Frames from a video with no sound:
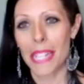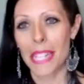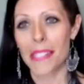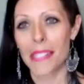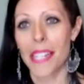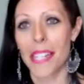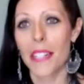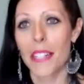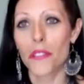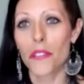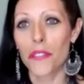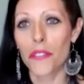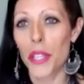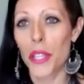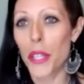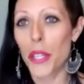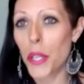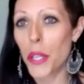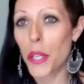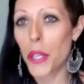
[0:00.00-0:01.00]
Because I know for
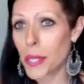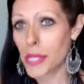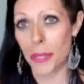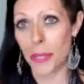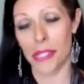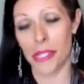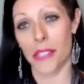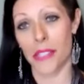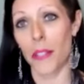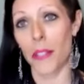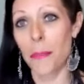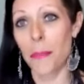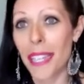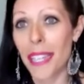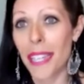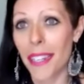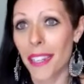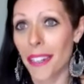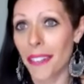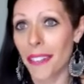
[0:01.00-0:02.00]
you as well as for
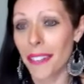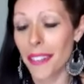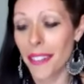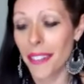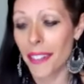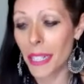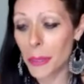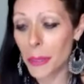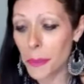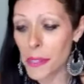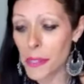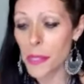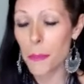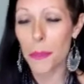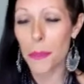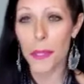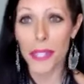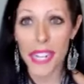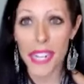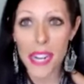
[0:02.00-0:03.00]
me, it was
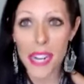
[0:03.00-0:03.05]
a pretty